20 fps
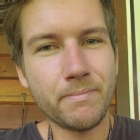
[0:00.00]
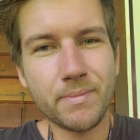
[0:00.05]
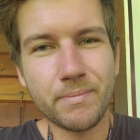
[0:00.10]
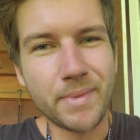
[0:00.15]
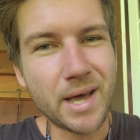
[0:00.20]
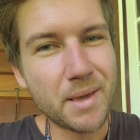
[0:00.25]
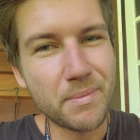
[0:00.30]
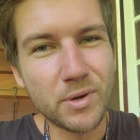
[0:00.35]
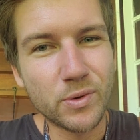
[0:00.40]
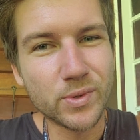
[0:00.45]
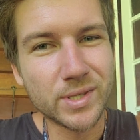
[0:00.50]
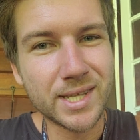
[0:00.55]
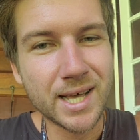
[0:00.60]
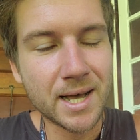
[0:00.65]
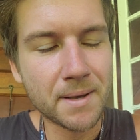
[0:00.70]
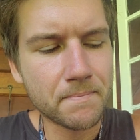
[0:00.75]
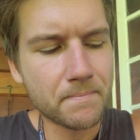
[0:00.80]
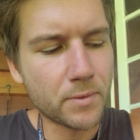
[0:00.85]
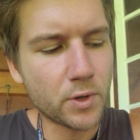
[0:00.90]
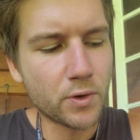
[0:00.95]
Maybe it was
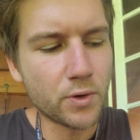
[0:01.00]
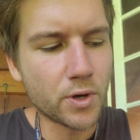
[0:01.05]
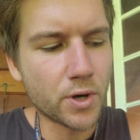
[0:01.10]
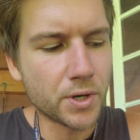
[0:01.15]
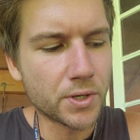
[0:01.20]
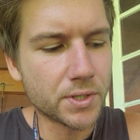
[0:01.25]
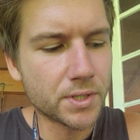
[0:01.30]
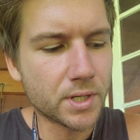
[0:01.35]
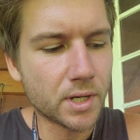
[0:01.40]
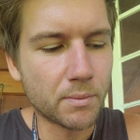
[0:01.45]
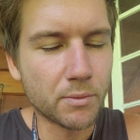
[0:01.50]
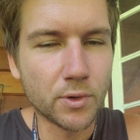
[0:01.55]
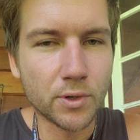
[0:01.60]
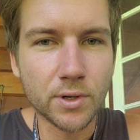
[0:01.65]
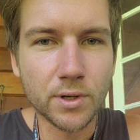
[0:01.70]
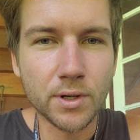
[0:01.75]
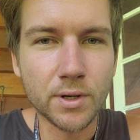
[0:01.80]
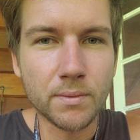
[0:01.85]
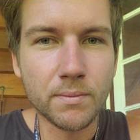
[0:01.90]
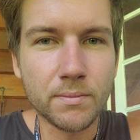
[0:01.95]
that. Who knows? I'm not
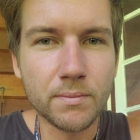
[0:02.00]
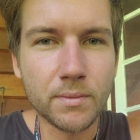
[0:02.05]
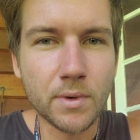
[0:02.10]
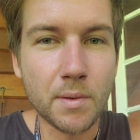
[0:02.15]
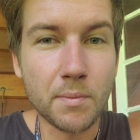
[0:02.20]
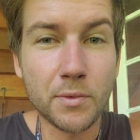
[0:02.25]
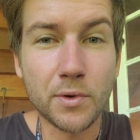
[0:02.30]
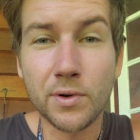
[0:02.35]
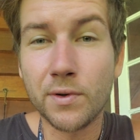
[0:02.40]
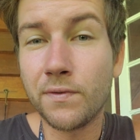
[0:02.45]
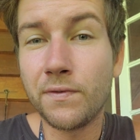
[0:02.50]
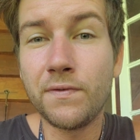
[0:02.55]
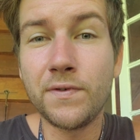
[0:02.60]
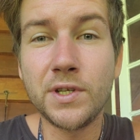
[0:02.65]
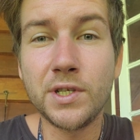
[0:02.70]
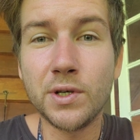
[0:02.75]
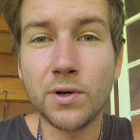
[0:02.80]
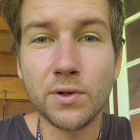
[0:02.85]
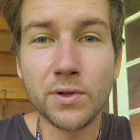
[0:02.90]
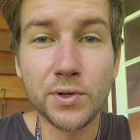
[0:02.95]
a
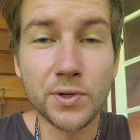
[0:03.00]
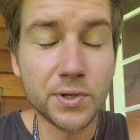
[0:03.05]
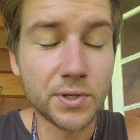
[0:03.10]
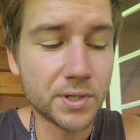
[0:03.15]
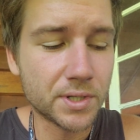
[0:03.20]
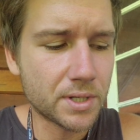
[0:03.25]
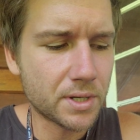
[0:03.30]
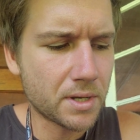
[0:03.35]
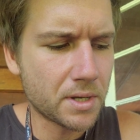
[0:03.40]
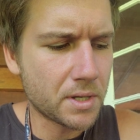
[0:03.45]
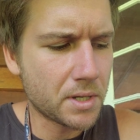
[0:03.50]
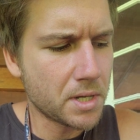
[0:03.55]
physiologist.